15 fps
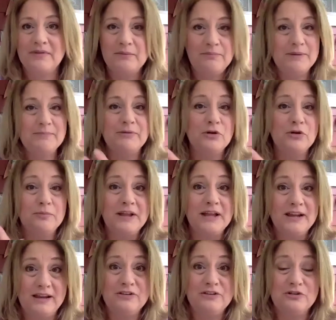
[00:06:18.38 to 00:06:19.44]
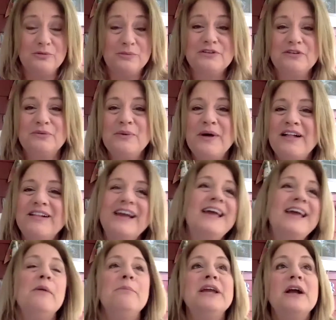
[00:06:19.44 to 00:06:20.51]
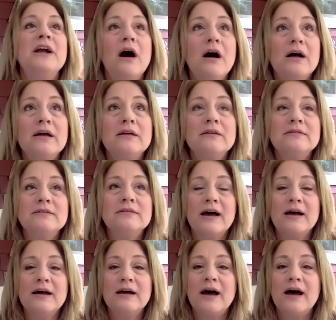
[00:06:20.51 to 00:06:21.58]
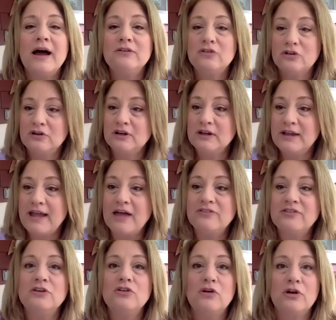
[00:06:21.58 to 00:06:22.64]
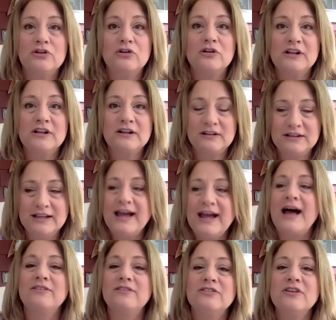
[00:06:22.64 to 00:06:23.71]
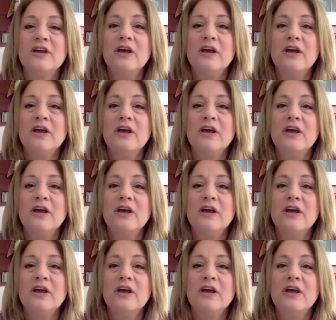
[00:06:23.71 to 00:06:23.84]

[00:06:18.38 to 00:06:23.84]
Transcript: people who played instruments as well, because I took a casting director class